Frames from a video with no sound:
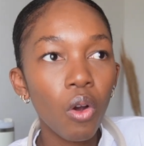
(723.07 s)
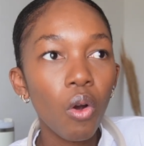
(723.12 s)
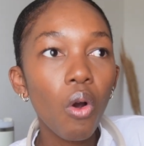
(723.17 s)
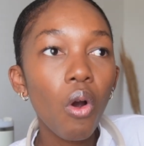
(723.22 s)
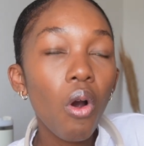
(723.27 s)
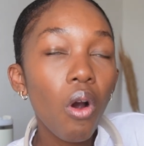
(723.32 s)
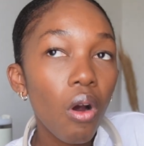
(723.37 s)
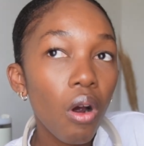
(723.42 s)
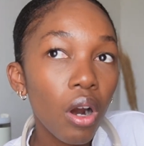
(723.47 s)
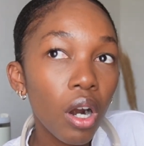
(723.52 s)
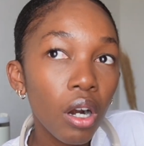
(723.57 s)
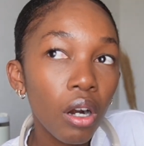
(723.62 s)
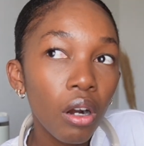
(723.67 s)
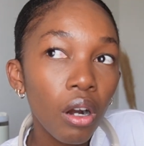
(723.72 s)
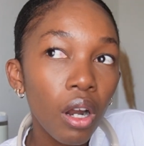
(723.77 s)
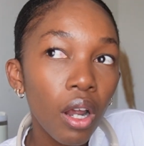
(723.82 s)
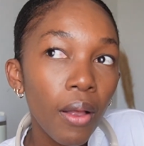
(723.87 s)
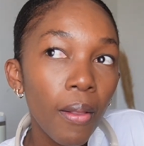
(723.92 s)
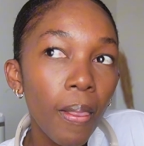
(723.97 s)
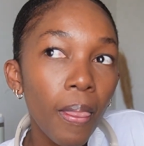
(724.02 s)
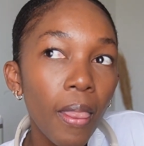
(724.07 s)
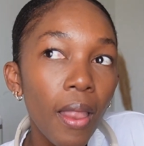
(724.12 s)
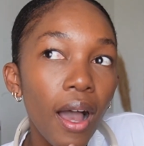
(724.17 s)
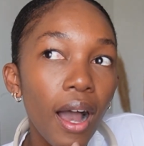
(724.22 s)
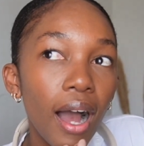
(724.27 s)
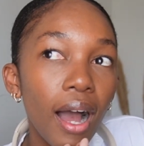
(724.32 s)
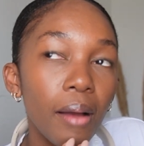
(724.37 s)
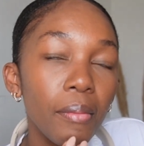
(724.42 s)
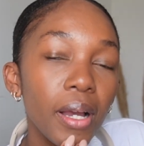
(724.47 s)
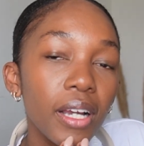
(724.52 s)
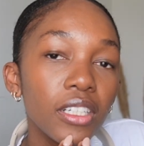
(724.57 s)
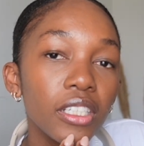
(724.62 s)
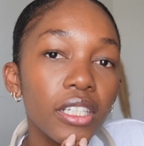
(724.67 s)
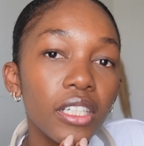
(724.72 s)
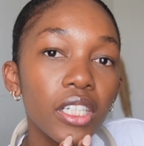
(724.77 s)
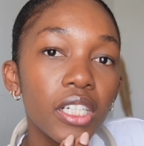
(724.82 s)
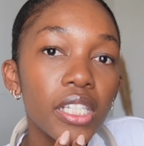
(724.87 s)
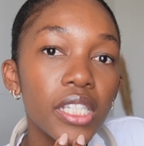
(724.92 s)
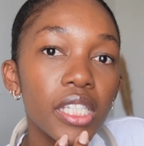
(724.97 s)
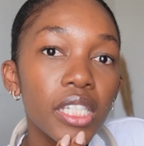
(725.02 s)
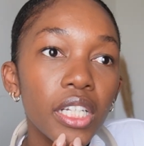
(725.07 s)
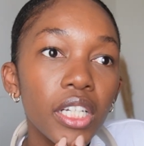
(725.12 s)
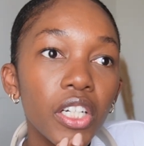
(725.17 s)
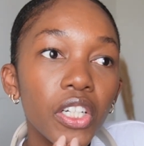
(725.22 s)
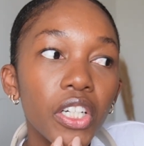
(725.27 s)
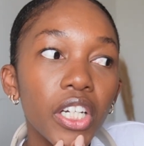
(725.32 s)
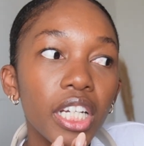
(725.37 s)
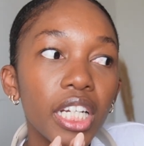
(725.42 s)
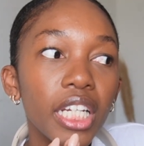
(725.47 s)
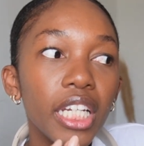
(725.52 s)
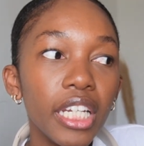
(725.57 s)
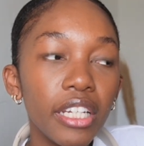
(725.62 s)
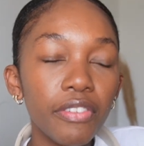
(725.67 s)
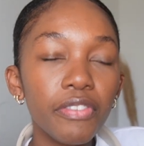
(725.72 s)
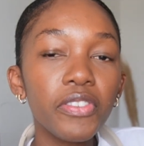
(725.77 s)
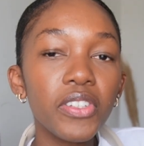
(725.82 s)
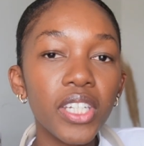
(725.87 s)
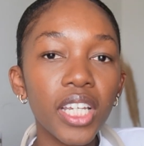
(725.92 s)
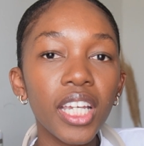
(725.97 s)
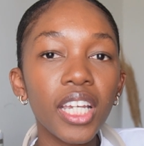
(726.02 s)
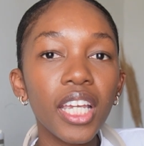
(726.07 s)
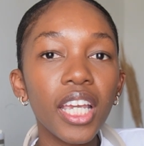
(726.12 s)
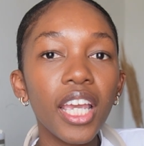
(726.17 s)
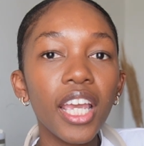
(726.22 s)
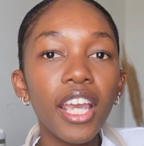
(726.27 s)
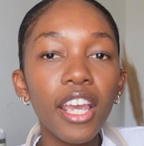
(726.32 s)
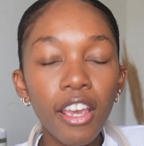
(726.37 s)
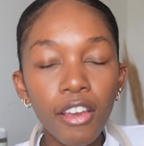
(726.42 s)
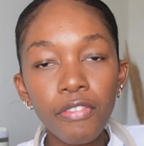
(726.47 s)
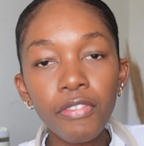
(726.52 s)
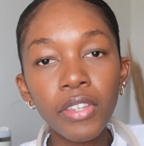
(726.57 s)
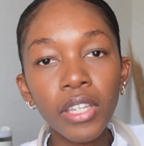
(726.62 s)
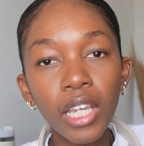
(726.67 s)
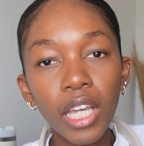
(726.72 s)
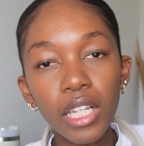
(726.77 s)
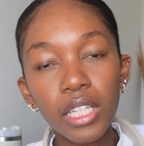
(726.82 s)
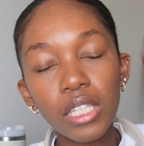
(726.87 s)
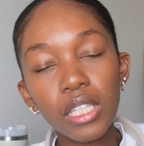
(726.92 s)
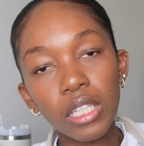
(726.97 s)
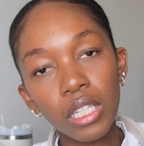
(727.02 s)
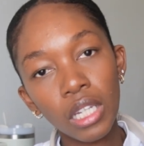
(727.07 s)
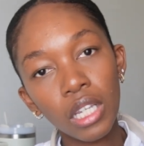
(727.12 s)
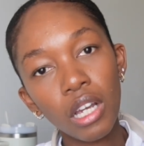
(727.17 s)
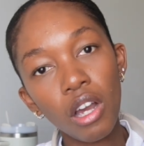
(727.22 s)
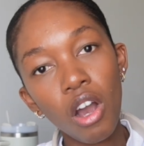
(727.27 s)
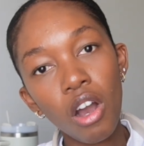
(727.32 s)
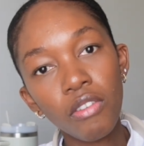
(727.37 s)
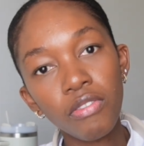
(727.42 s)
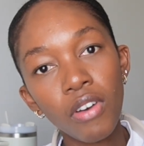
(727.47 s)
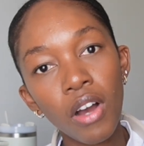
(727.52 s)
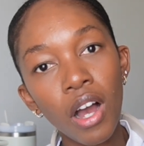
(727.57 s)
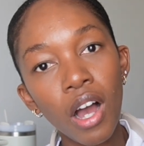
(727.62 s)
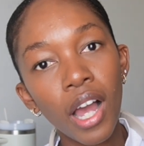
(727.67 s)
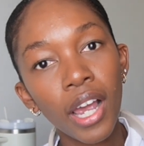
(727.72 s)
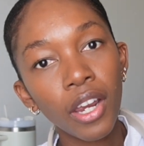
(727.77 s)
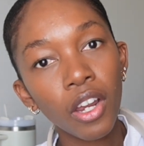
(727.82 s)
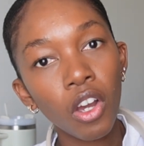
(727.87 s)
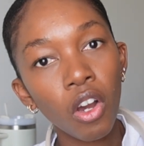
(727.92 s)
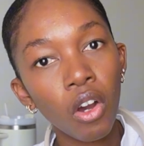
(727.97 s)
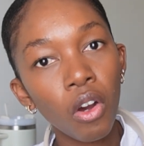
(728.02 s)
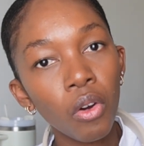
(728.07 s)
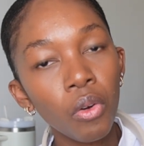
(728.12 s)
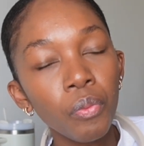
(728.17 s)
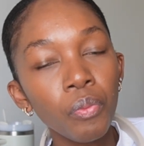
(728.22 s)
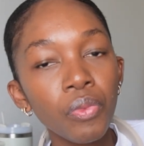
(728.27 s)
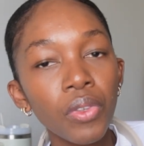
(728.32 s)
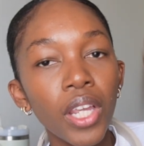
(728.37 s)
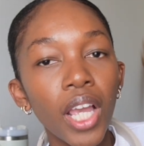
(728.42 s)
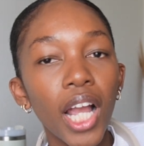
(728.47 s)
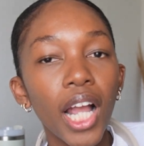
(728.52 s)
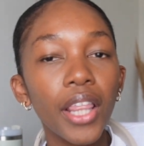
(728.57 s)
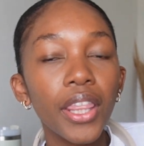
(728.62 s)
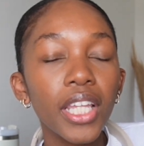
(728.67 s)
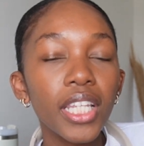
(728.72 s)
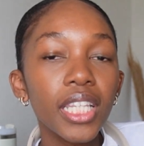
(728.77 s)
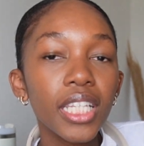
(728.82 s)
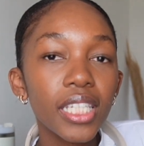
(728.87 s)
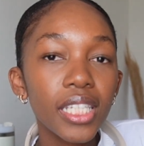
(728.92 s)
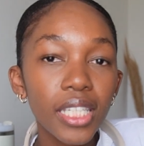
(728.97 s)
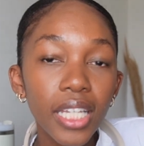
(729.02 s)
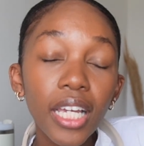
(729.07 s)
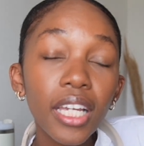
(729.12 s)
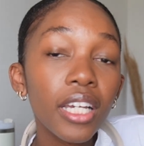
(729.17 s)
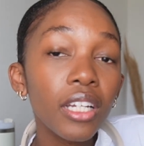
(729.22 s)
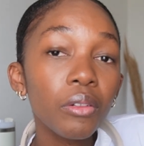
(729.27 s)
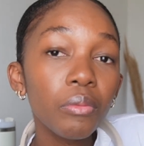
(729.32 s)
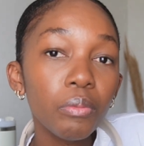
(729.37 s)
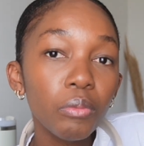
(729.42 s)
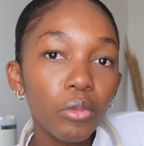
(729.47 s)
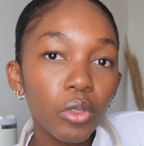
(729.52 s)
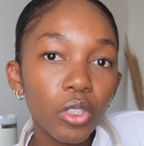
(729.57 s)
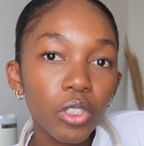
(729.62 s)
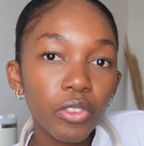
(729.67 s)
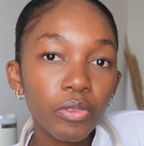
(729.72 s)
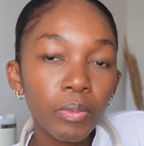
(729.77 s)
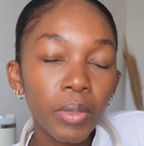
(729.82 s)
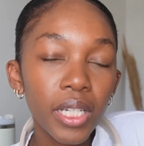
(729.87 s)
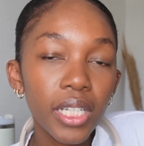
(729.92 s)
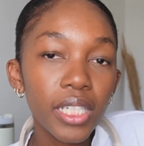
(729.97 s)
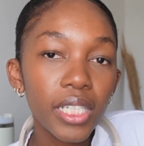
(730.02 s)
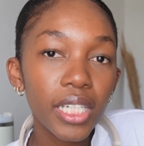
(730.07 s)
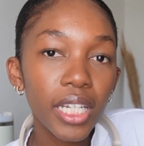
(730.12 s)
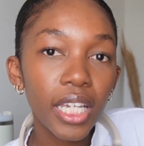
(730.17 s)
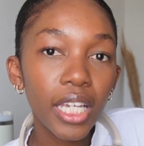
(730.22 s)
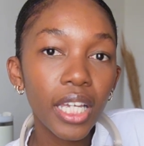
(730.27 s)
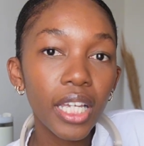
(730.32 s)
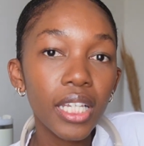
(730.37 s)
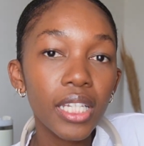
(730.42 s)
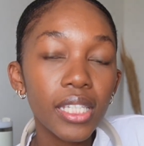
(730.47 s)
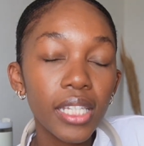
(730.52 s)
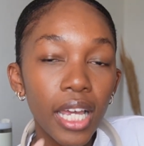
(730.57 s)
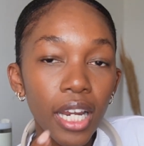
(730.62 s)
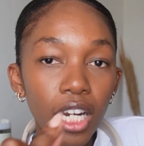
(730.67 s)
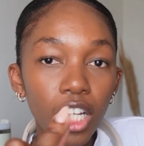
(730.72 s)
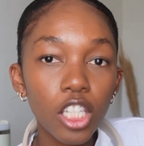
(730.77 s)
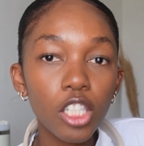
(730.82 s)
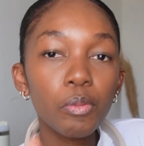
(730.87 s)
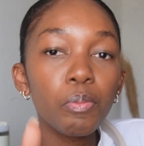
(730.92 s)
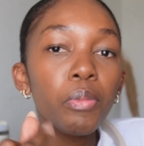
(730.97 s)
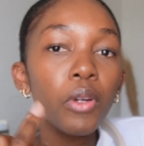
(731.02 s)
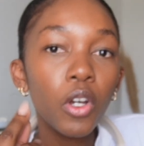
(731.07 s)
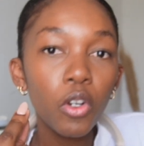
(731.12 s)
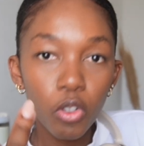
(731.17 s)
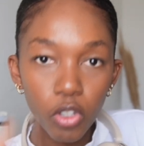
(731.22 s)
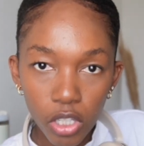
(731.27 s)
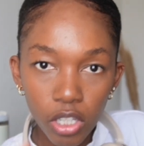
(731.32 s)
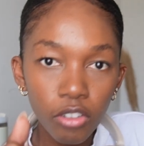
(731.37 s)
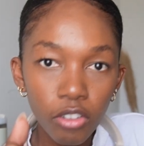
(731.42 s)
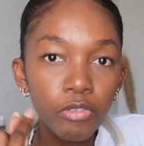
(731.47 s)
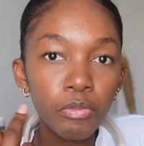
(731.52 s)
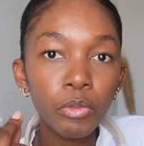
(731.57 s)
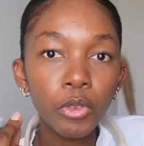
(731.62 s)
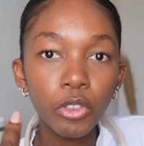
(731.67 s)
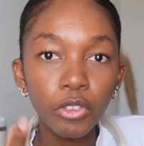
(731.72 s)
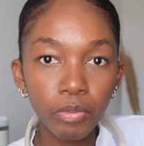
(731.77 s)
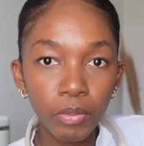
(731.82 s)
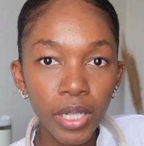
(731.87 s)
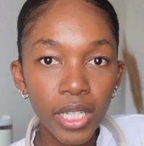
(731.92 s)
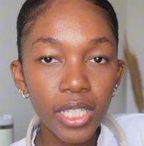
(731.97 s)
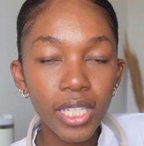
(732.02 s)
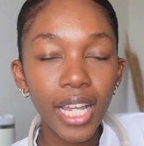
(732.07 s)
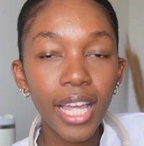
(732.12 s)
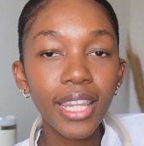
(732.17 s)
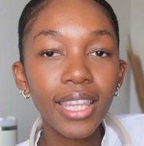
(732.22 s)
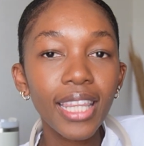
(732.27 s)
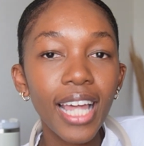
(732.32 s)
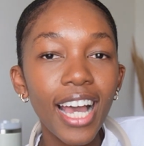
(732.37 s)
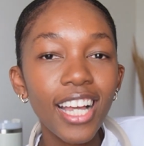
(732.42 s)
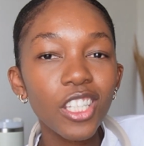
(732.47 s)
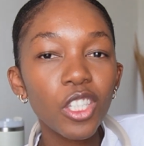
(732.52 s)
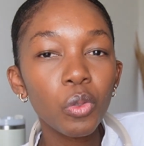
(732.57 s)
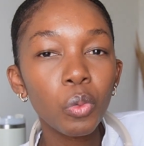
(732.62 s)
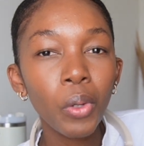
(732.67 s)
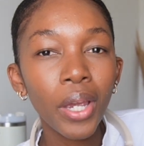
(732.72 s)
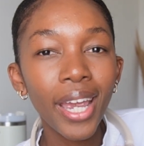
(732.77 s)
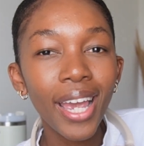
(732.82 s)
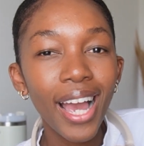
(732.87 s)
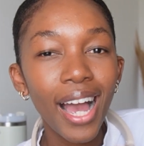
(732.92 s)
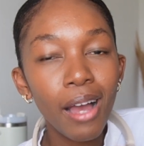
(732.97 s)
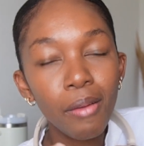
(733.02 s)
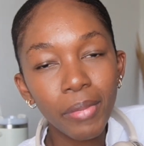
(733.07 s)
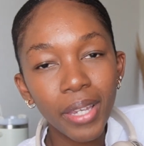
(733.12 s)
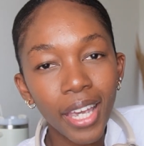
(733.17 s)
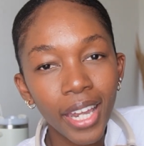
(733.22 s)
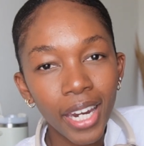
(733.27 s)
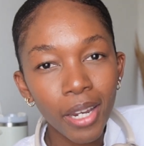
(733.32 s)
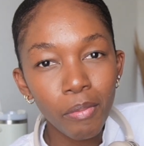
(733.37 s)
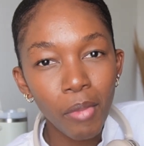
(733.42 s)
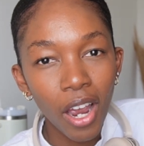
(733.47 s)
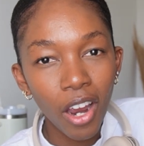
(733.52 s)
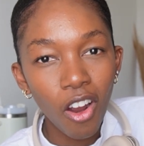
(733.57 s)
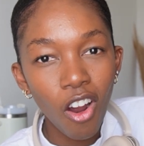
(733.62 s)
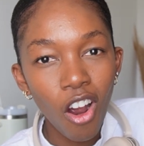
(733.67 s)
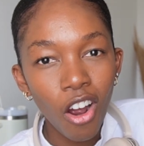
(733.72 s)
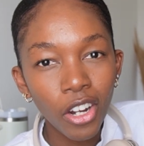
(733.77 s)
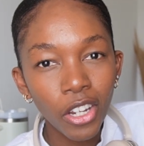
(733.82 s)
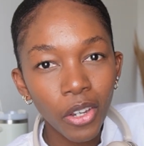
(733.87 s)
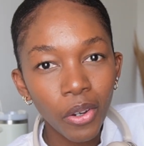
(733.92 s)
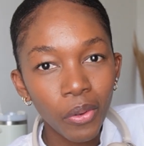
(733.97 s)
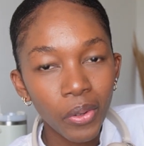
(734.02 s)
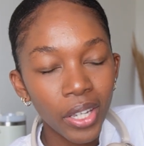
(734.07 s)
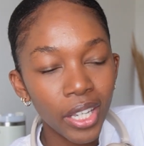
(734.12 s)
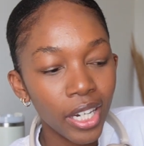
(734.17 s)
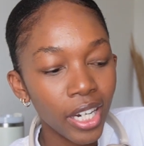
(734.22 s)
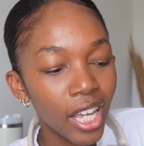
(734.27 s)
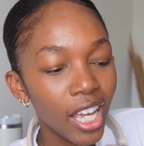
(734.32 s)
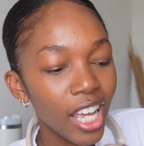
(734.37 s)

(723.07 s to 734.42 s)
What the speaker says: Or I'm actually considering lifting heavy and seeing how far I go. And then the second movement is an explosive movement, and that's where I'm getting my cardio in.